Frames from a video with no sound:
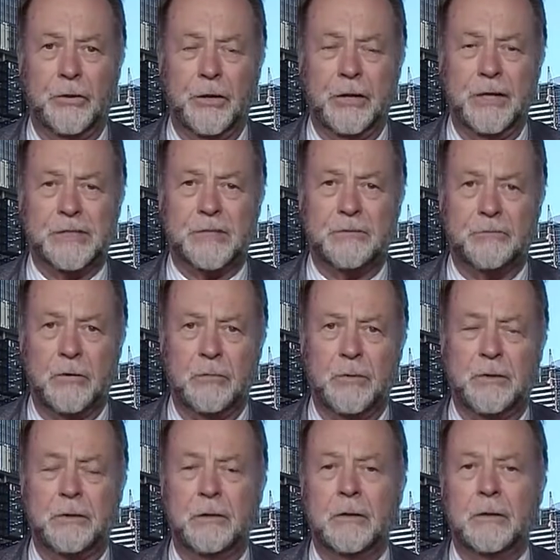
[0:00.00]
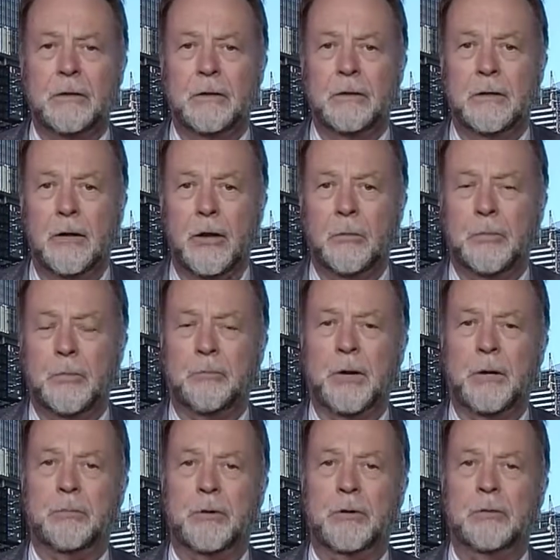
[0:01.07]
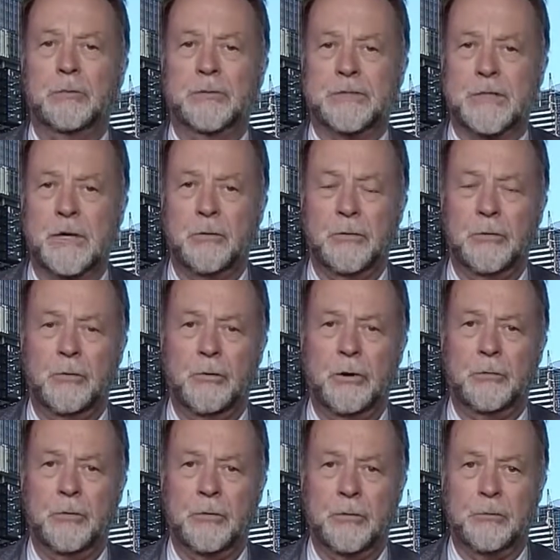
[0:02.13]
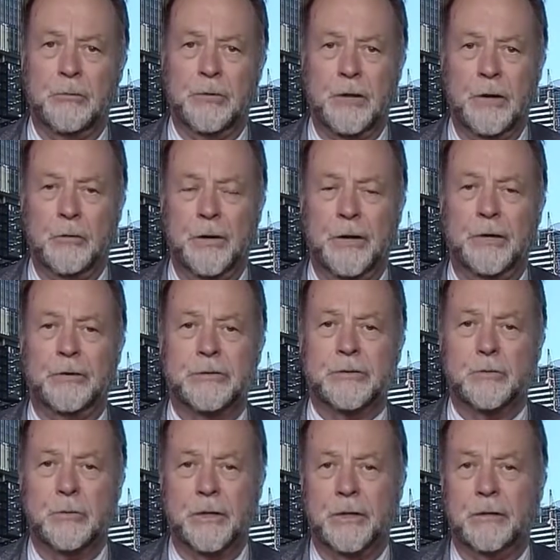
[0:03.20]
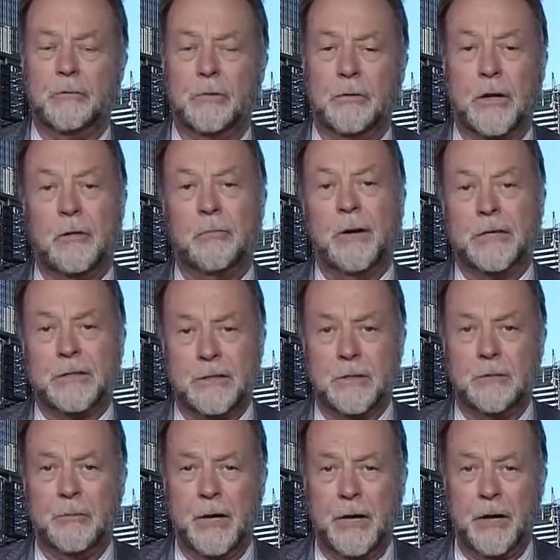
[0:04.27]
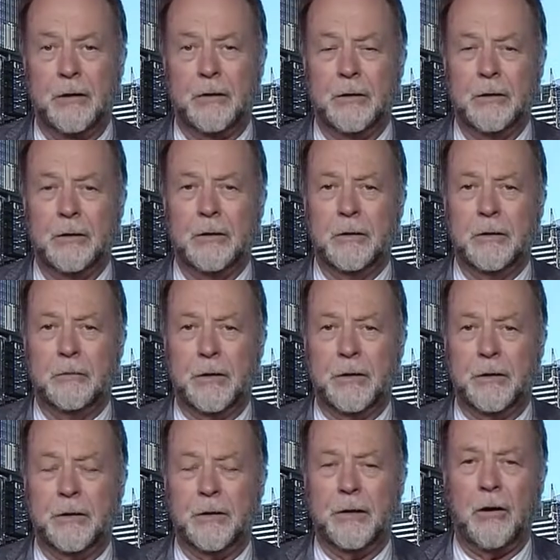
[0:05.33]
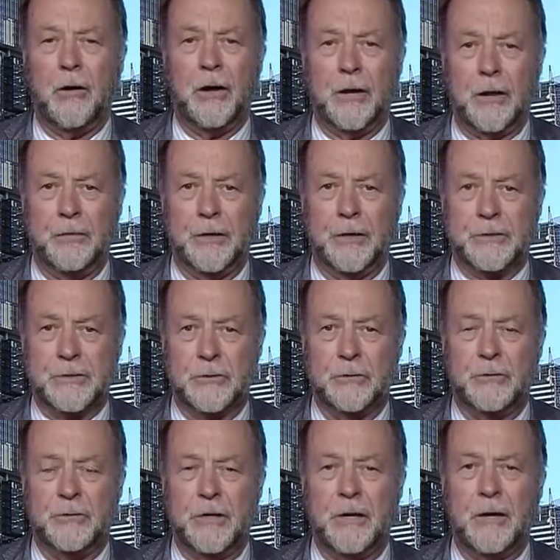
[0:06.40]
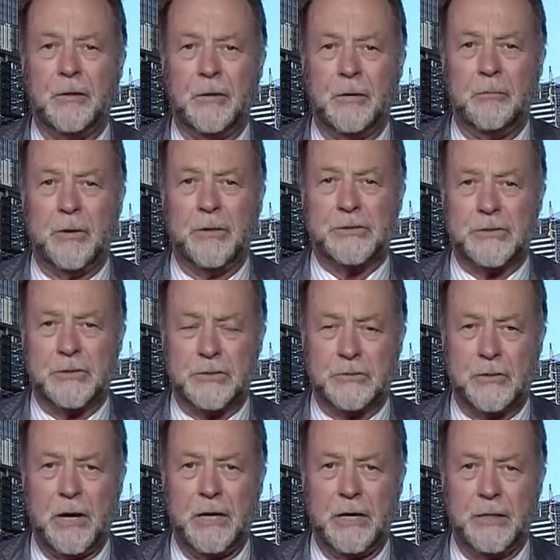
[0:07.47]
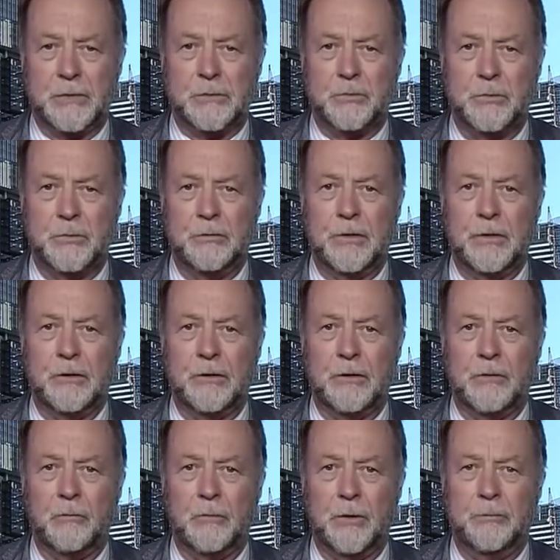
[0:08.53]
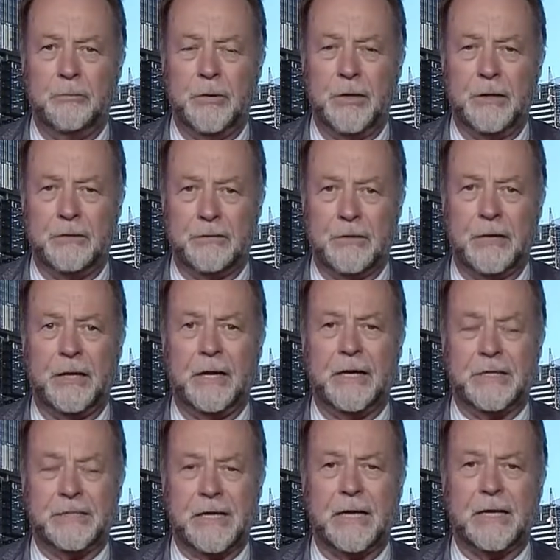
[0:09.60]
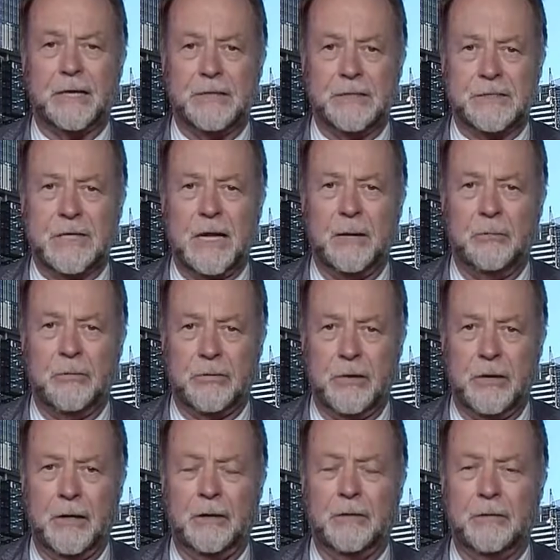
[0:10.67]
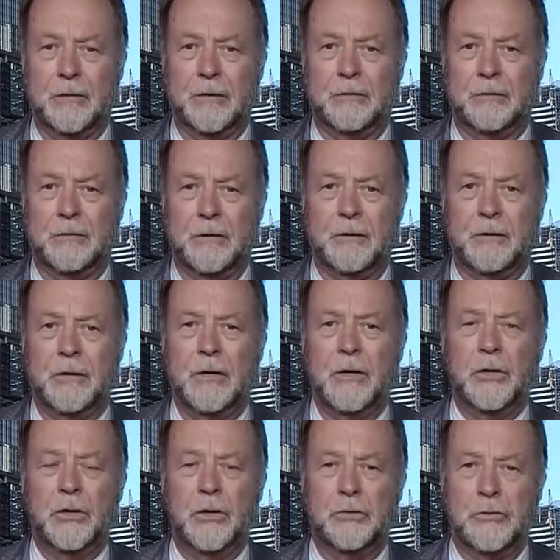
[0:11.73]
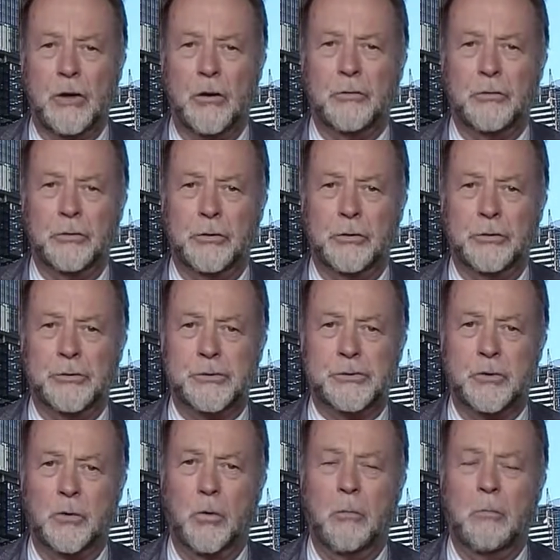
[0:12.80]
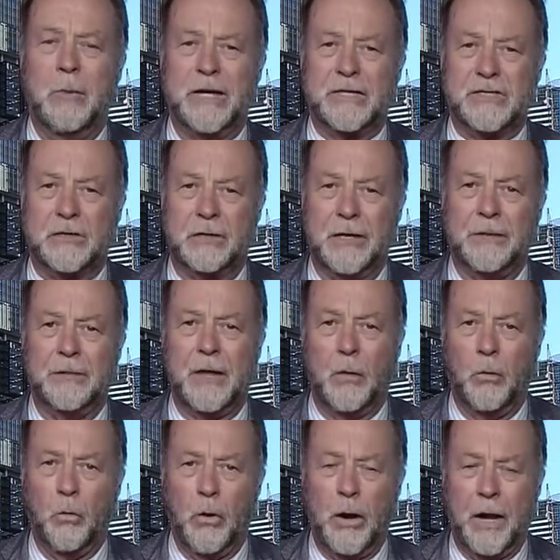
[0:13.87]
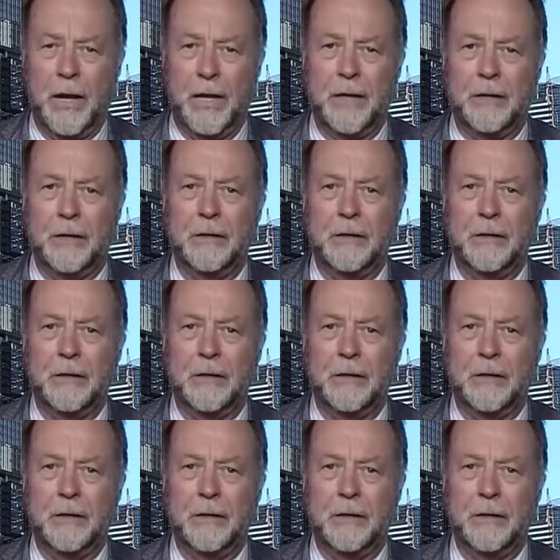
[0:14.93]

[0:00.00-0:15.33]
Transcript: a lesson from it. And I hope the people who were so annoyed with them that they went elsewhere will go back to them now. But no, I don't think it's a good thing, and I think most Australians would be thinking exactly the same thing, that you don't use your muscle in that way